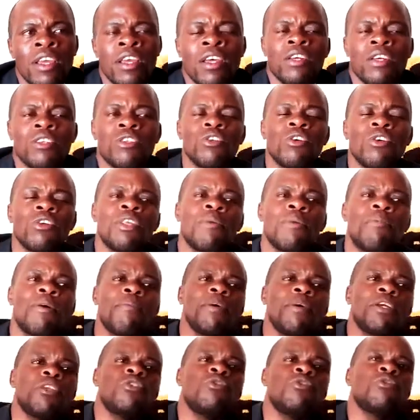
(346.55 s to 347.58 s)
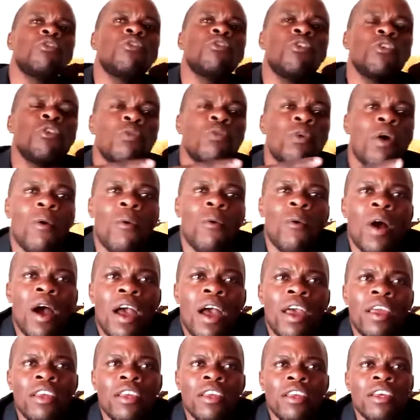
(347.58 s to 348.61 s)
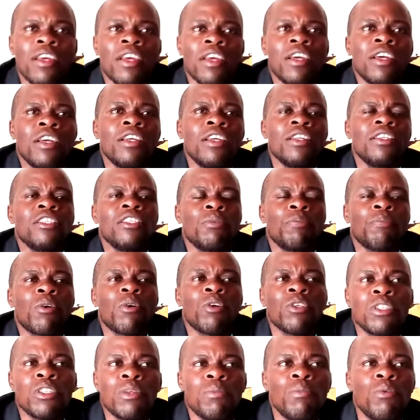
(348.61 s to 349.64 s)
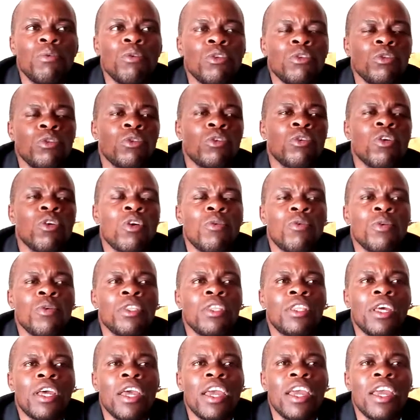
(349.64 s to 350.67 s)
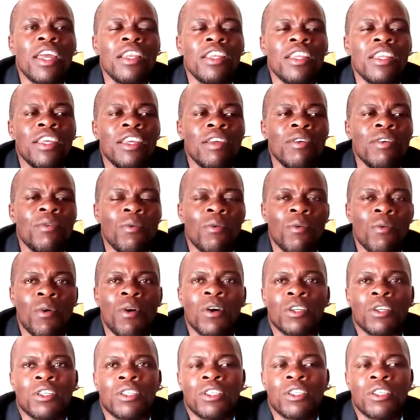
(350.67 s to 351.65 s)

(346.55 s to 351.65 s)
And so the moment you know your why, it is possible to go with any what.